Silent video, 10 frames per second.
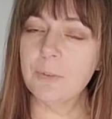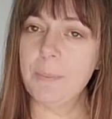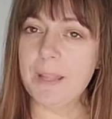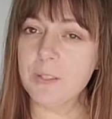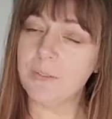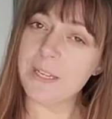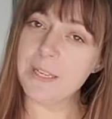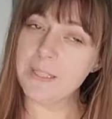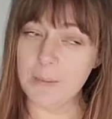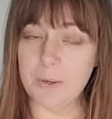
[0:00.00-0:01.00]
for Pennsylvania
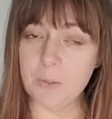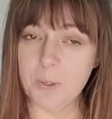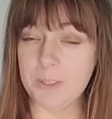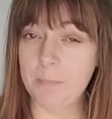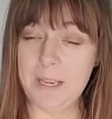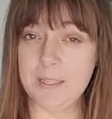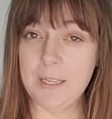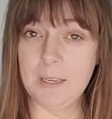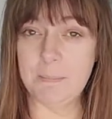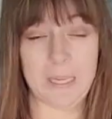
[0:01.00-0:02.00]
summers where some days
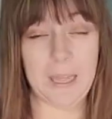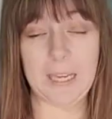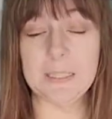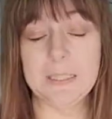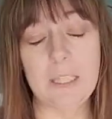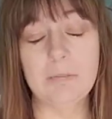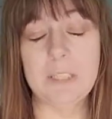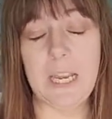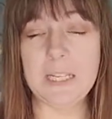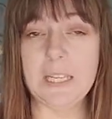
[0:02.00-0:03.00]
it can be like, you know,
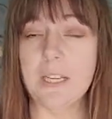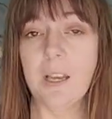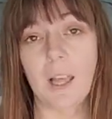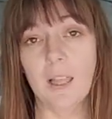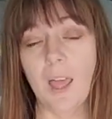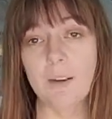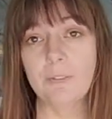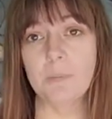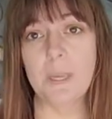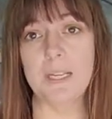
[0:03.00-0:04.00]
90 and a lot of
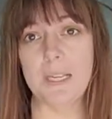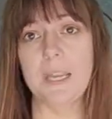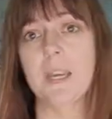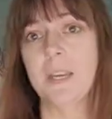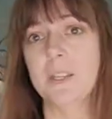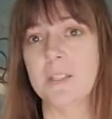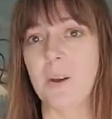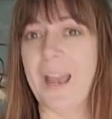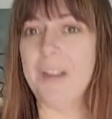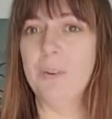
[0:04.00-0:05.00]
humidity. So
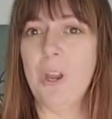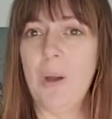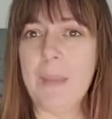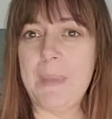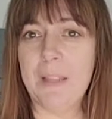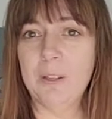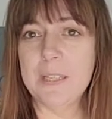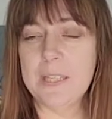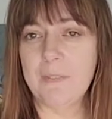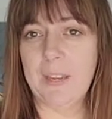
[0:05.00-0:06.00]
I don't know, I may look
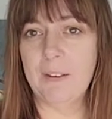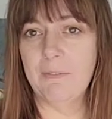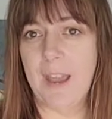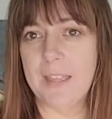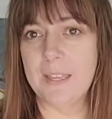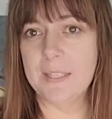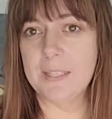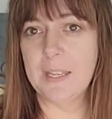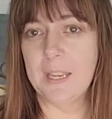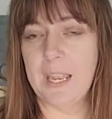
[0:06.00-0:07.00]
and see if I can find
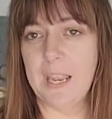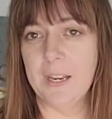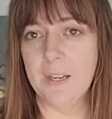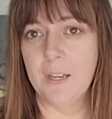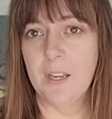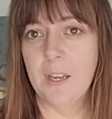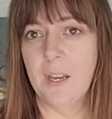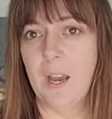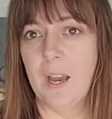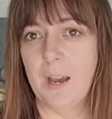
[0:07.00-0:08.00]
this in
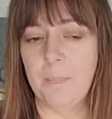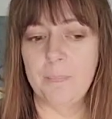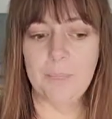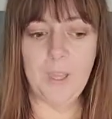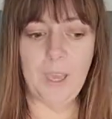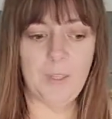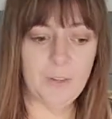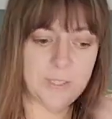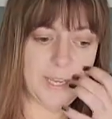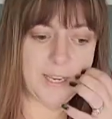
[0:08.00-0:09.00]
um, other
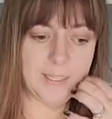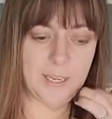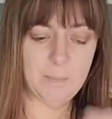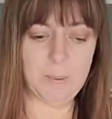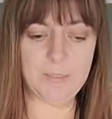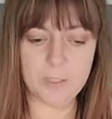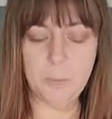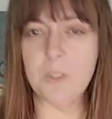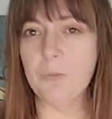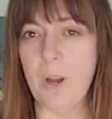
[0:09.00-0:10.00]
sizing, but this
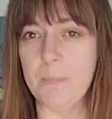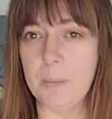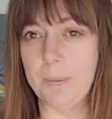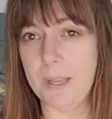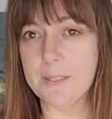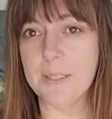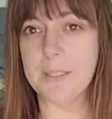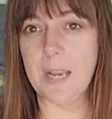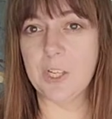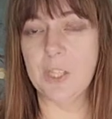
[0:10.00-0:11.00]
was from the plus
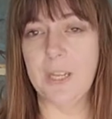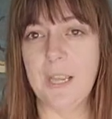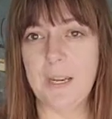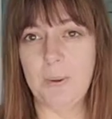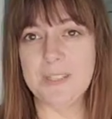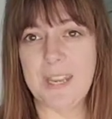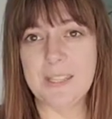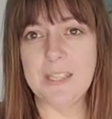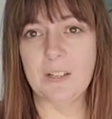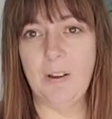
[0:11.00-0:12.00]
section and it was a
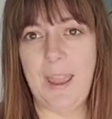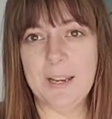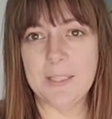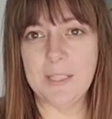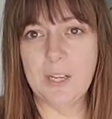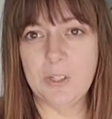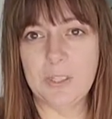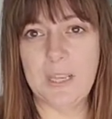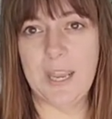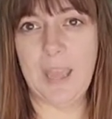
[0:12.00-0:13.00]
0X. And as you
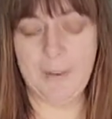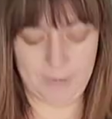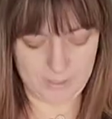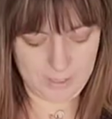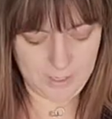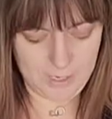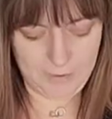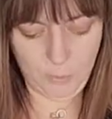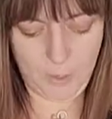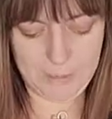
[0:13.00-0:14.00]
see, I have a, I
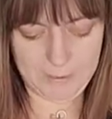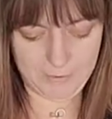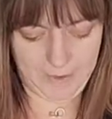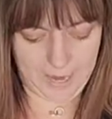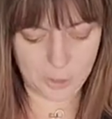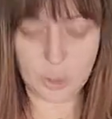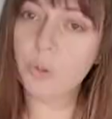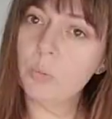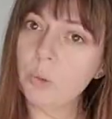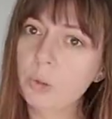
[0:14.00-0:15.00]
have quite a bit of
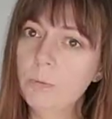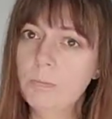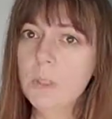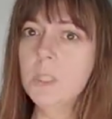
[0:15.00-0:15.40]
extra room